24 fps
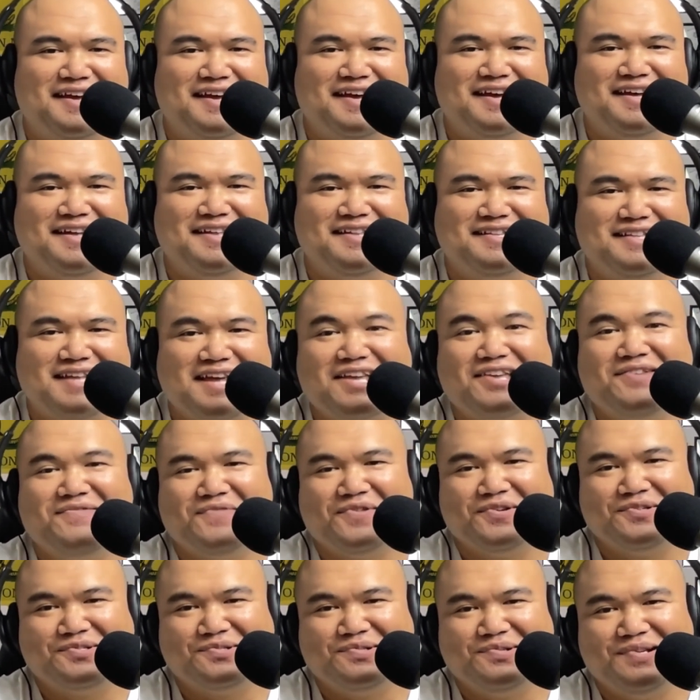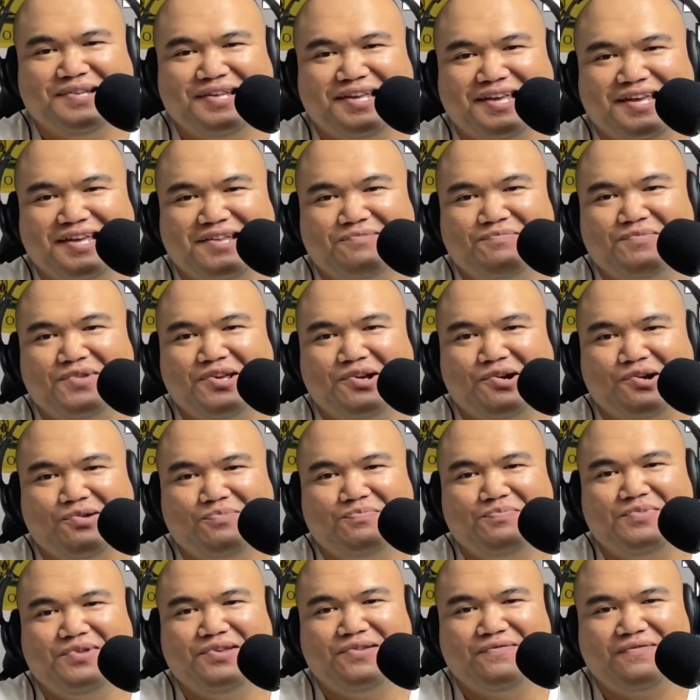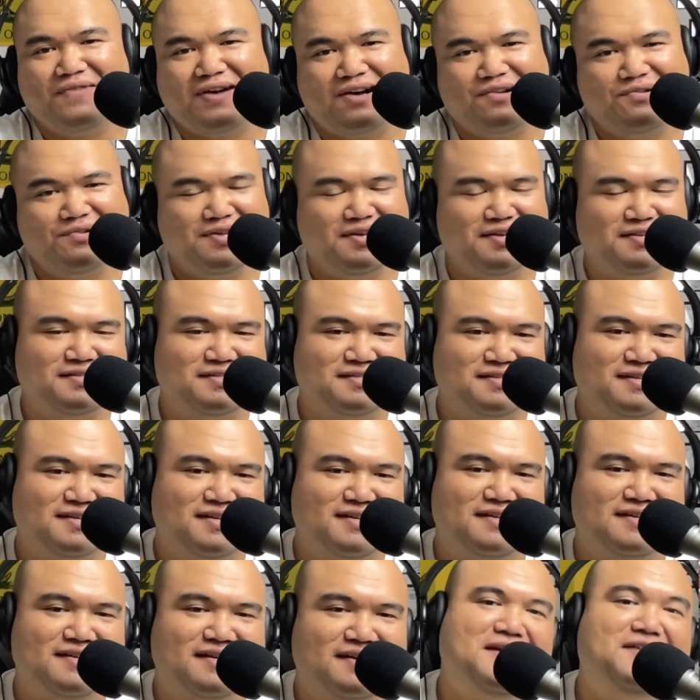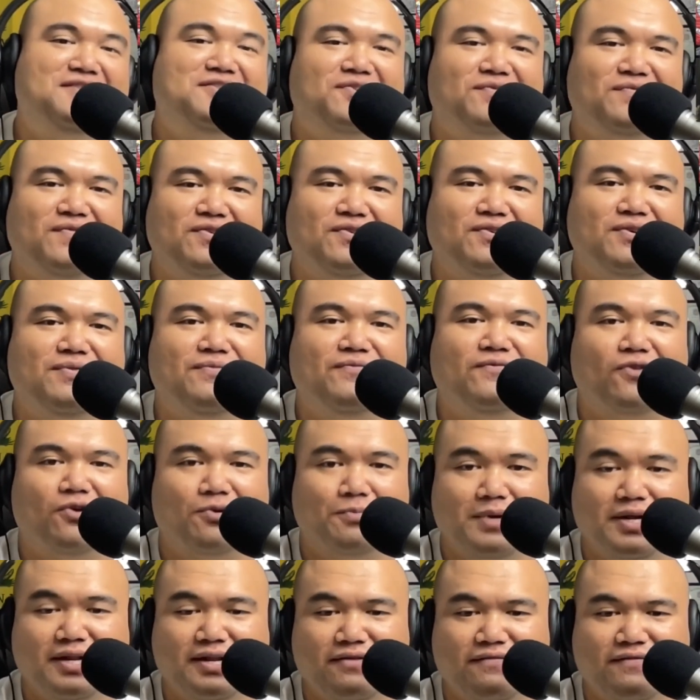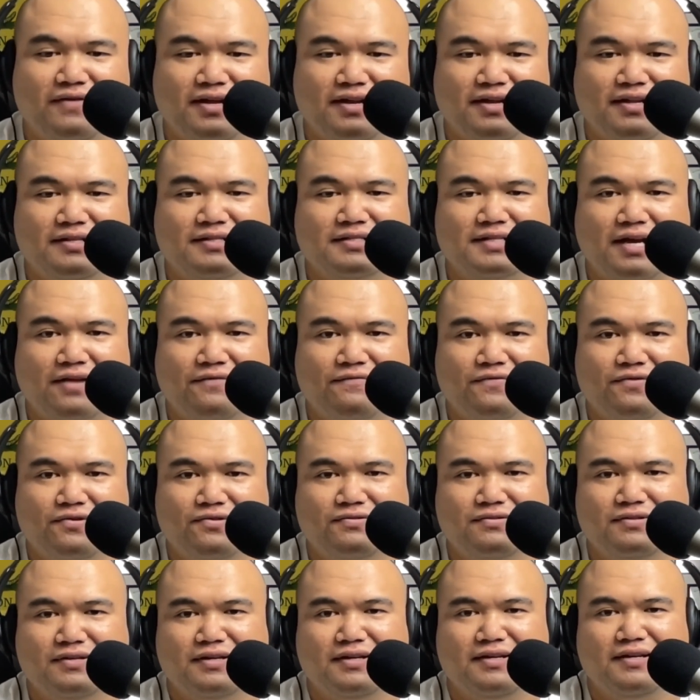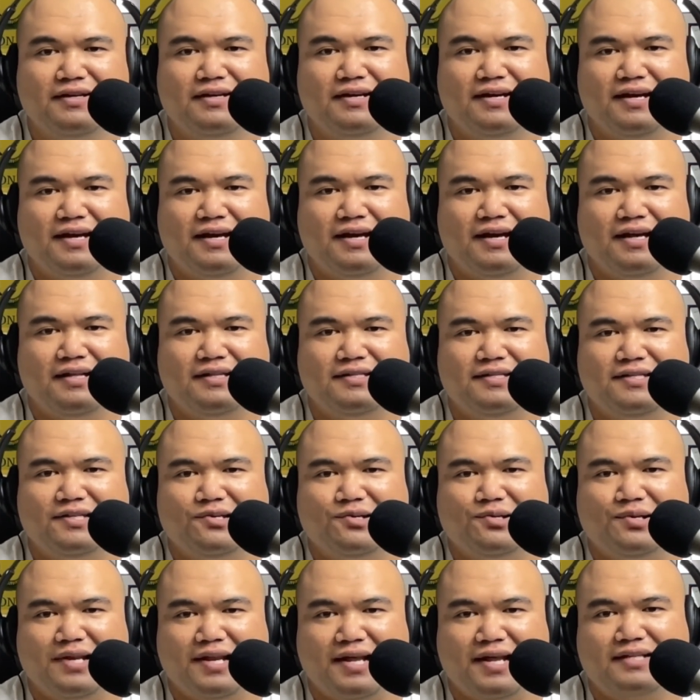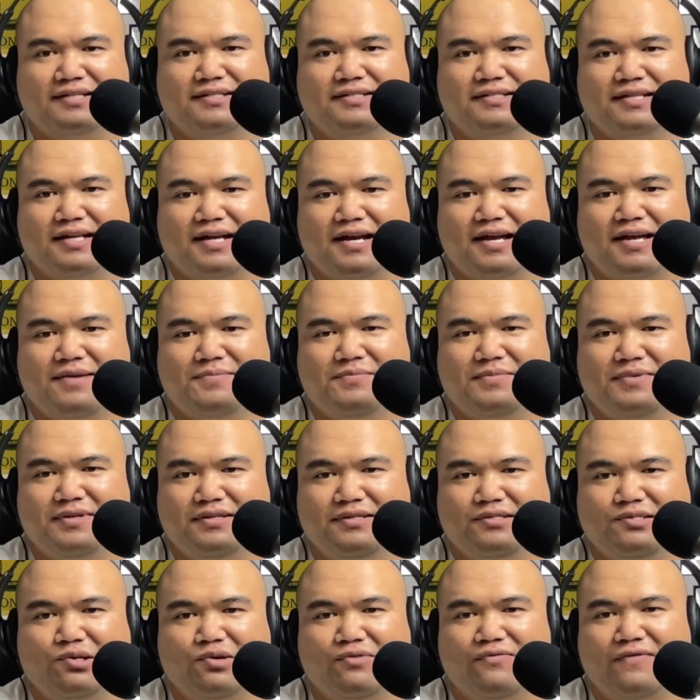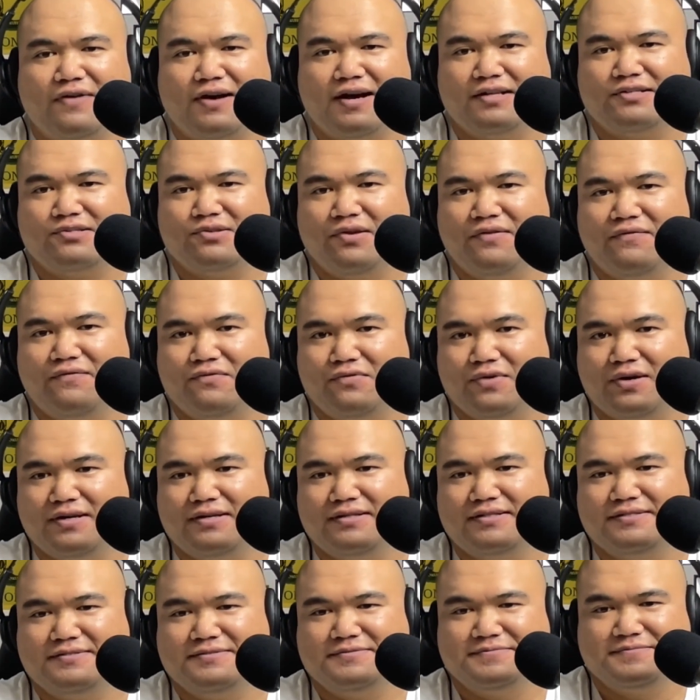And thank you for tuning in. We hope you found this interview informative and insightful. Until next time, Tofa Soifua.